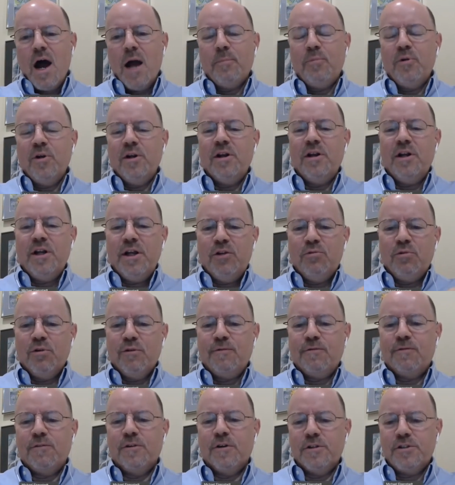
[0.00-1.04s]
Hybridity
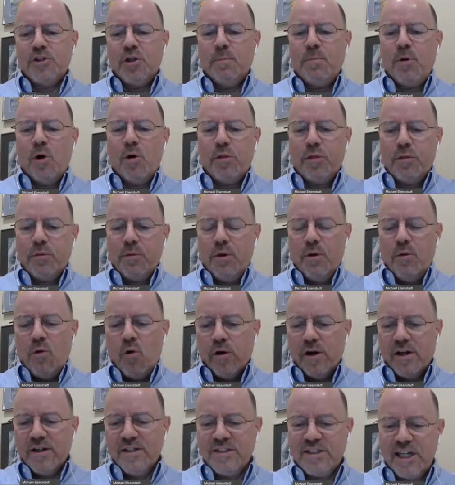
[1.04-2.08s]
refers to both
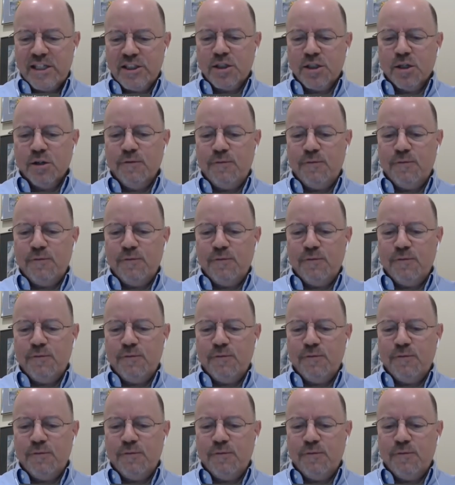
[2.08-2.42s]
organizational